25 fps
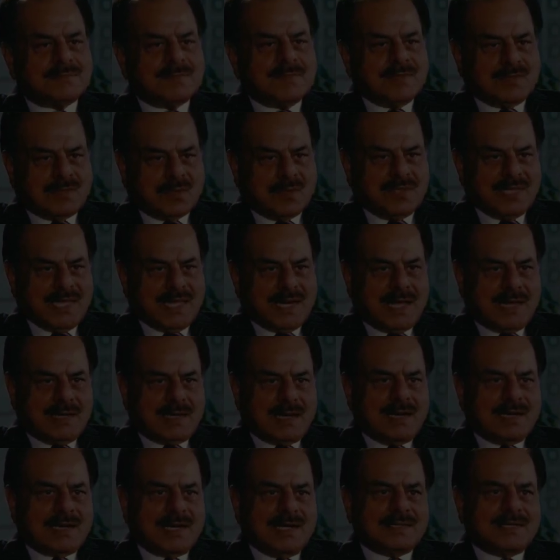So there are
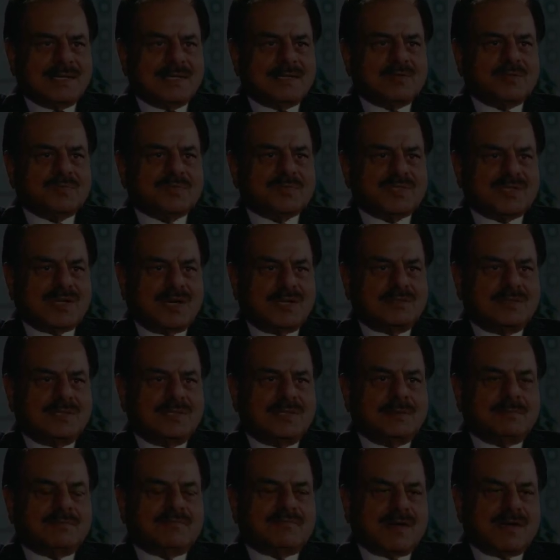Al-Qaeda groups now
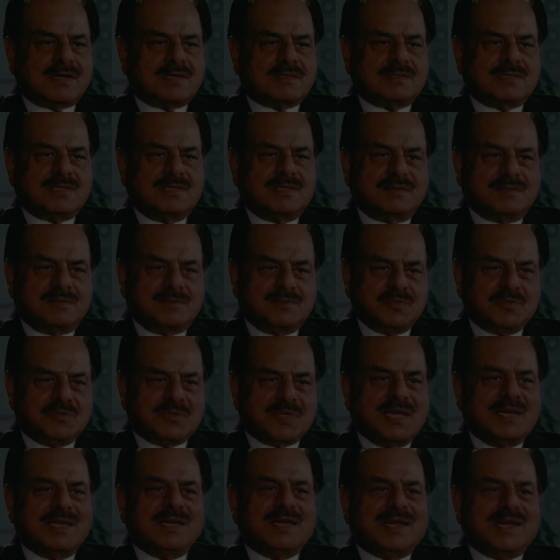in France and
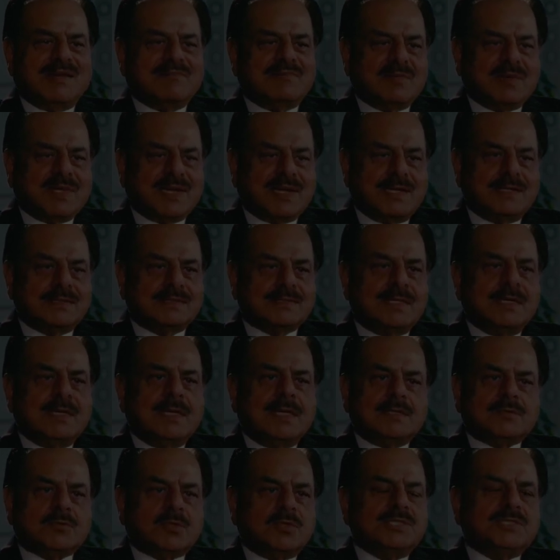UK and everywhere else.
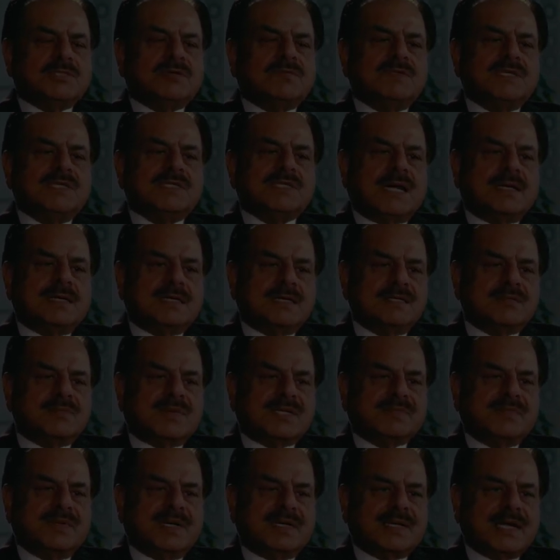So each of these countries
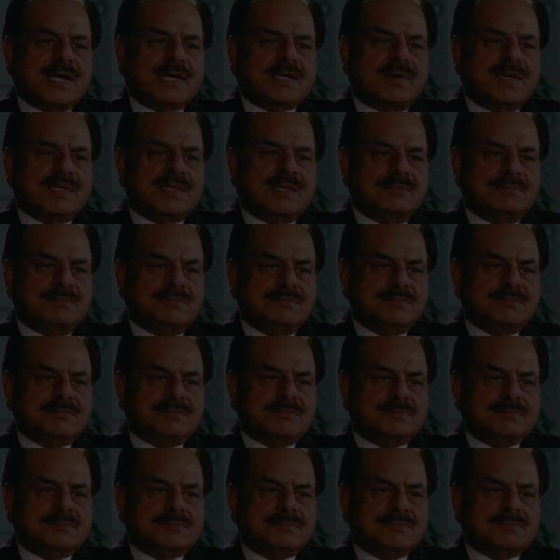must be attacked by them.
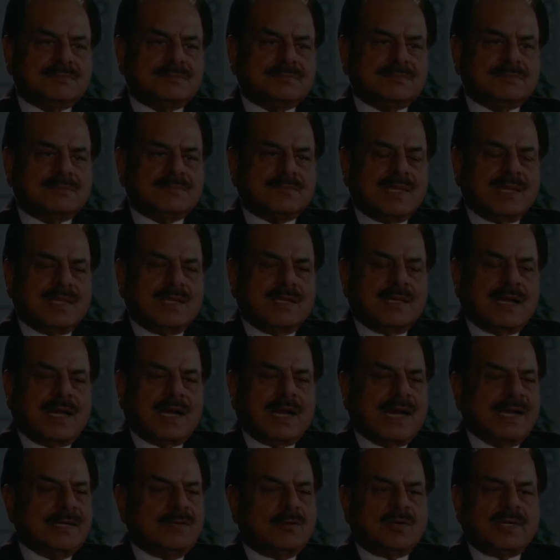
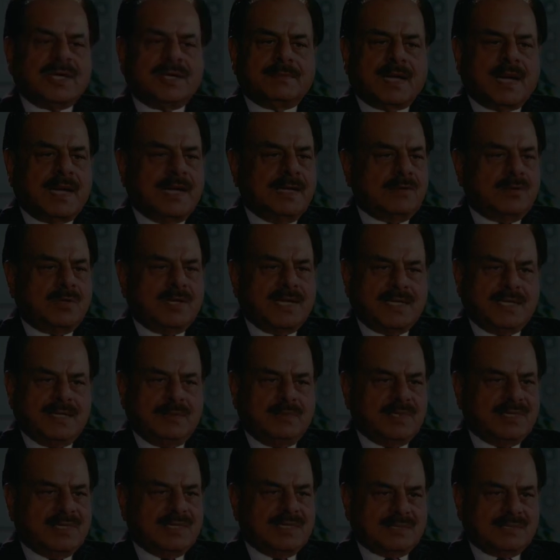I don't agree
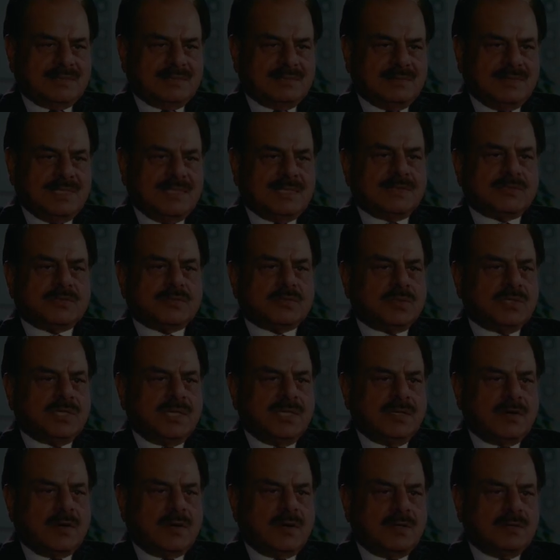with this. This is
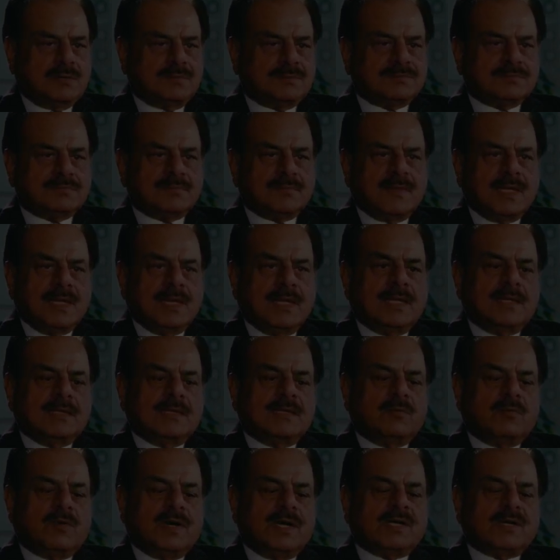totally wrong.
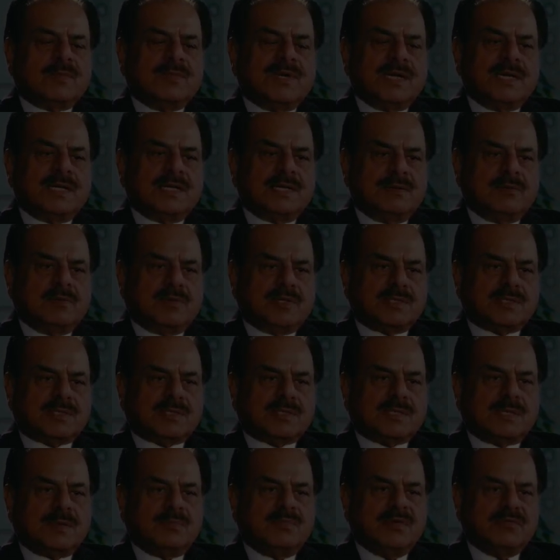The world community
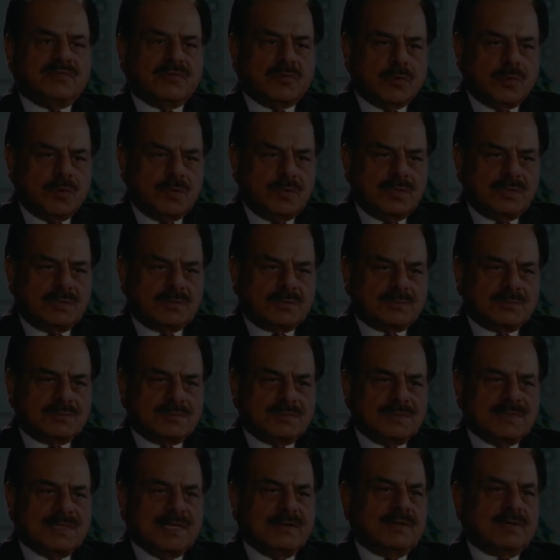was befooled.
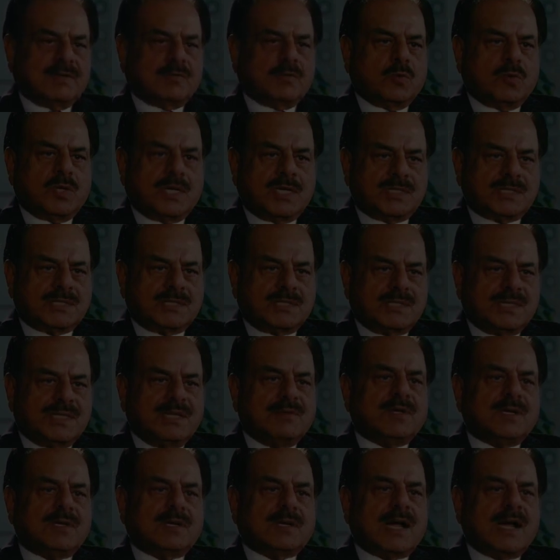They were coerced. They
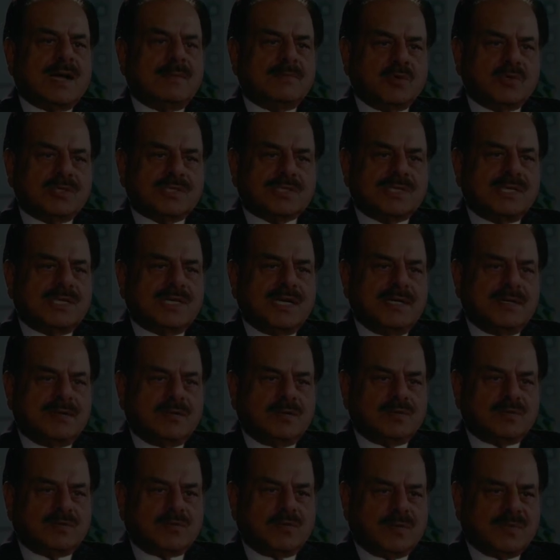were arm twisted
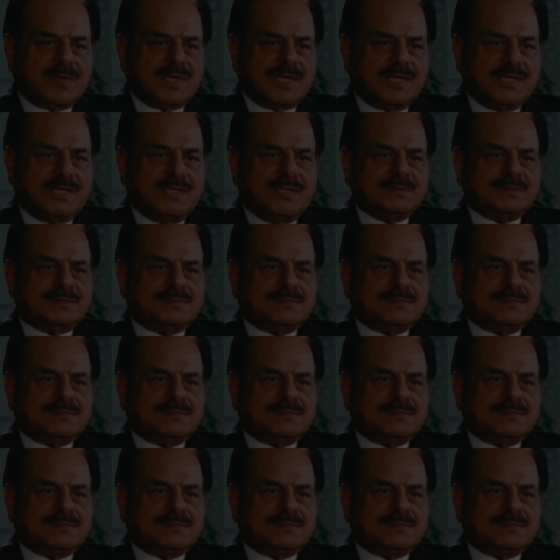into cooperating.